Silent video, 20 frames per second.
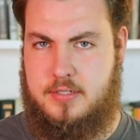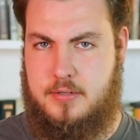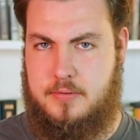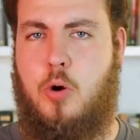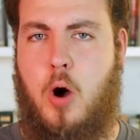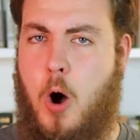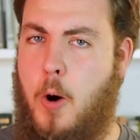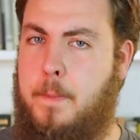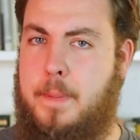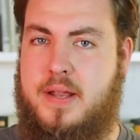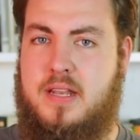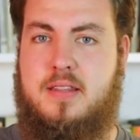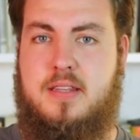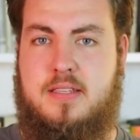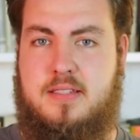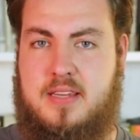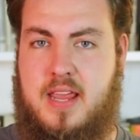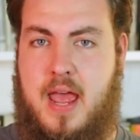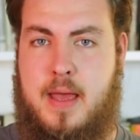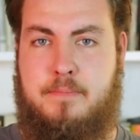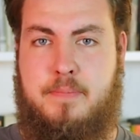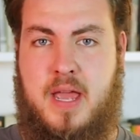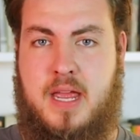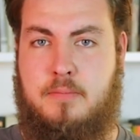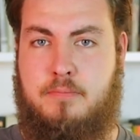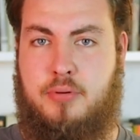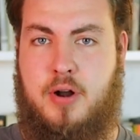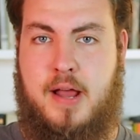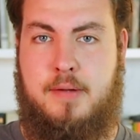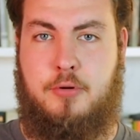To open this
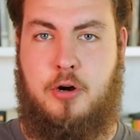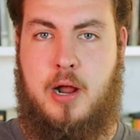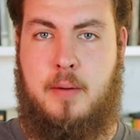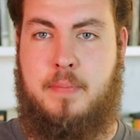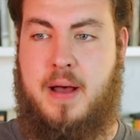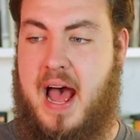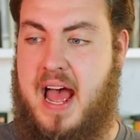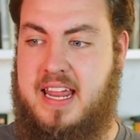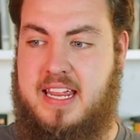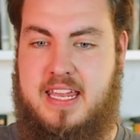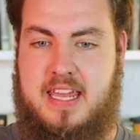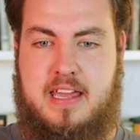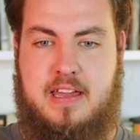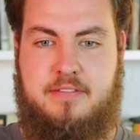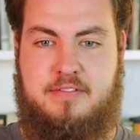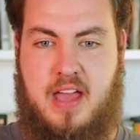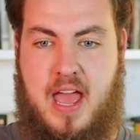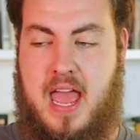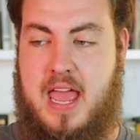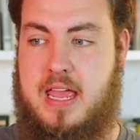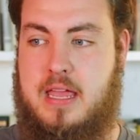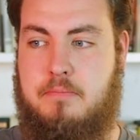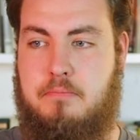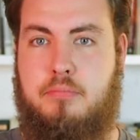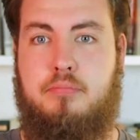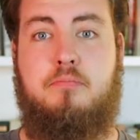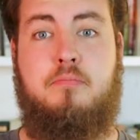campaign primer, primer up, I give a